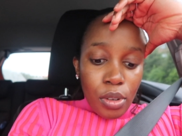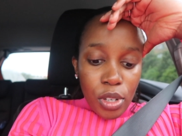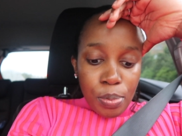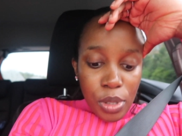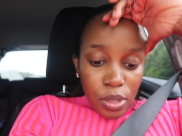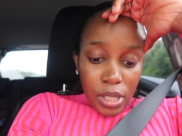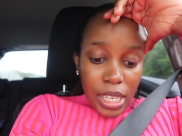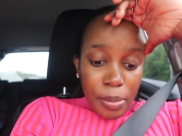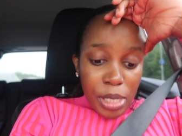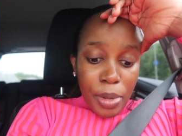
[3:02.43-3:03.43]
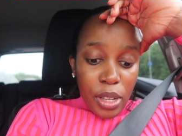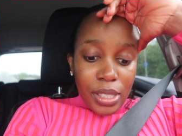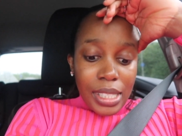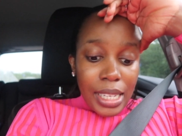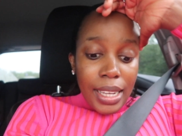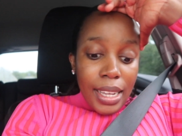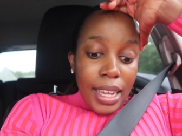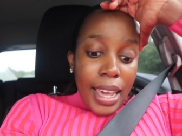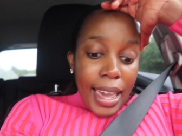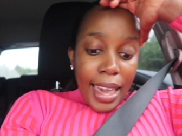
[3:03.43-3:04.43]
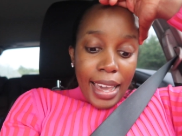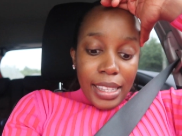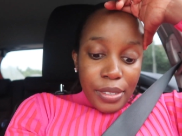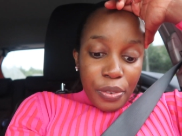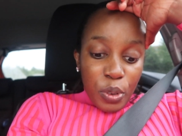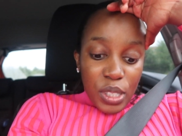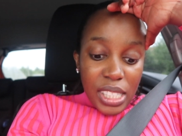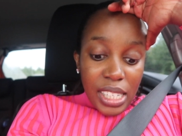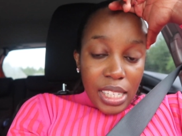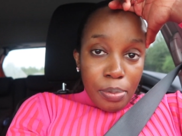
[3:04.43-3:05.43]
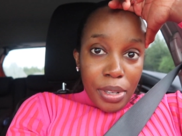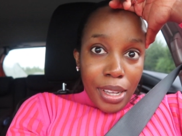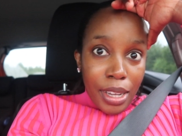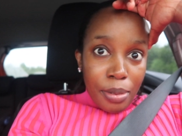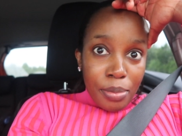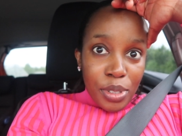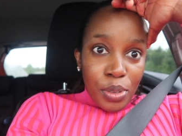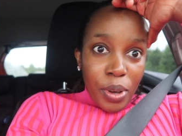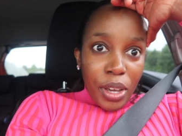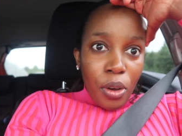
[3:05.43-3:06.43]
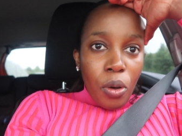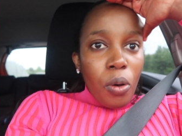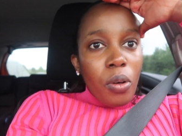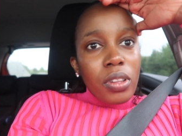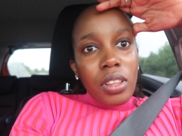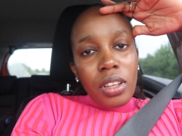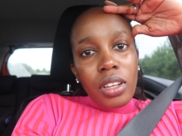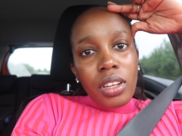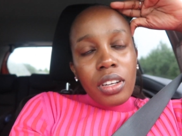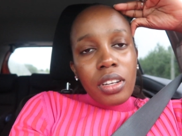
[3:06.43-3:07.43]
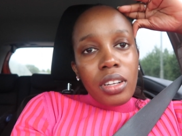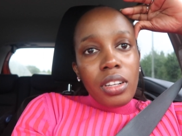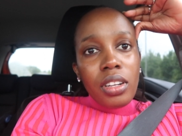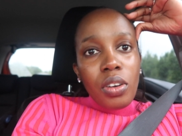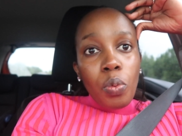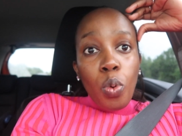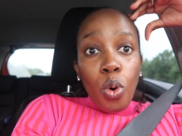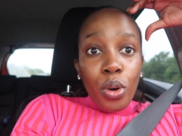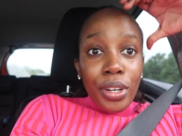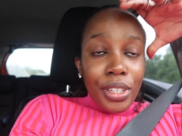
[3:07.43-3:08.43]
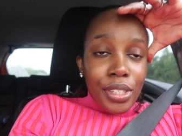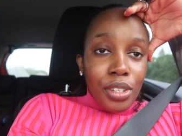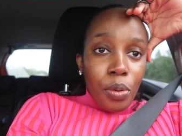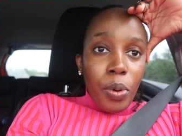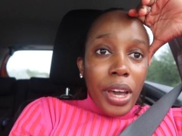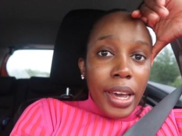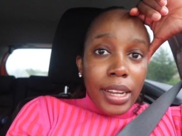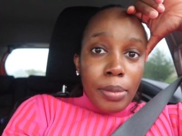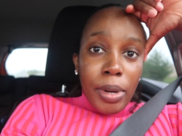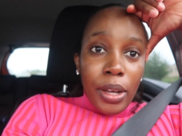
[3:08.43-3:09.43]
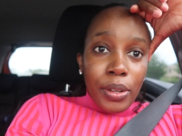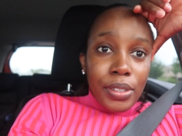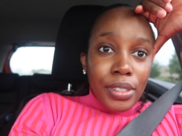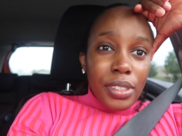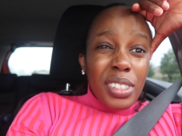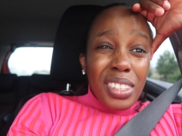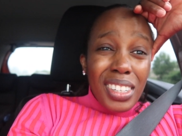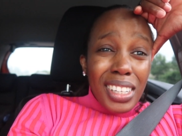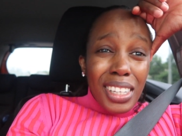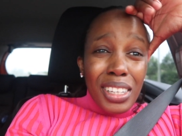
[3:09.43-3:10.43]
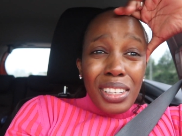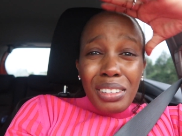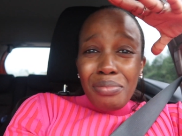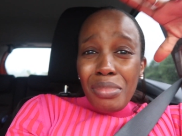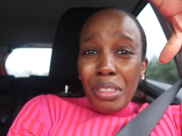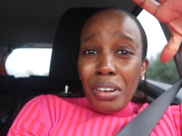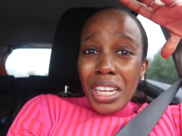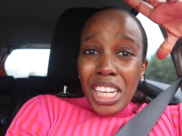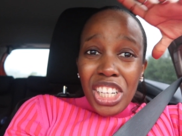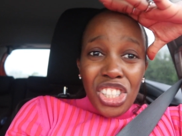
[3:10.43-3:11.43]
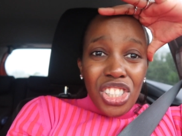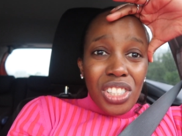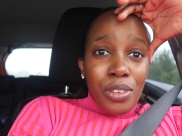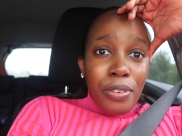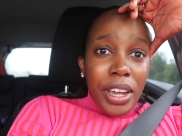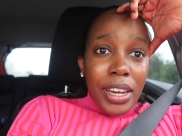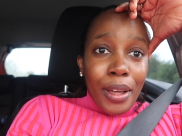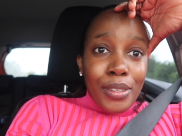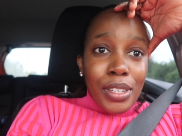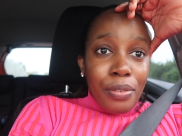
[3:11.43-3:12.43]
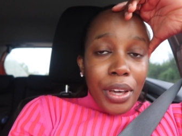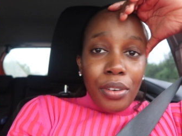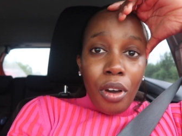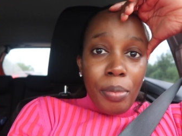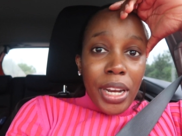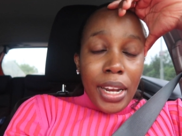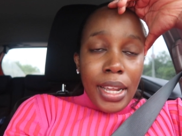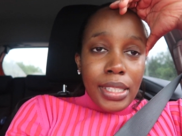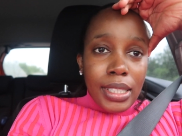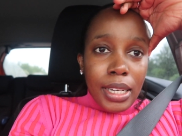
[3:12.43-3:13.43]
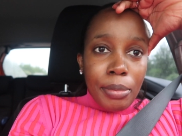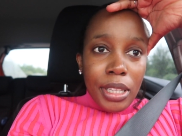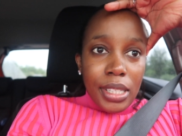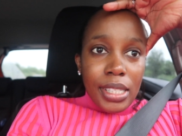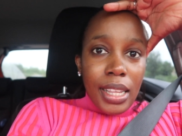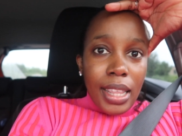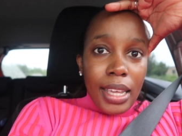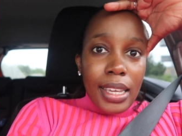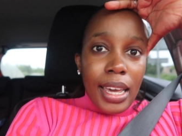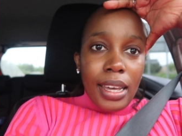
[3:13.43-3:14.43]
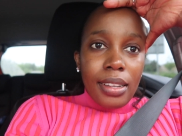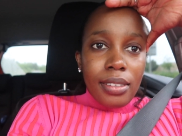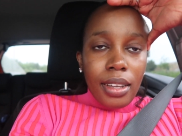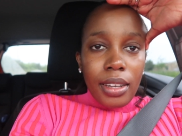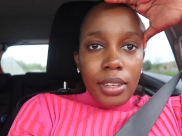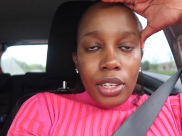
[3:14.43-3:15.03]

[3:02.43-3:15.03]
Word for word: the hospital. The time is about 8:14 p.m. So I called the ward somewhere at about three-ish to find out if I could come in at any time, and they said that yeah, I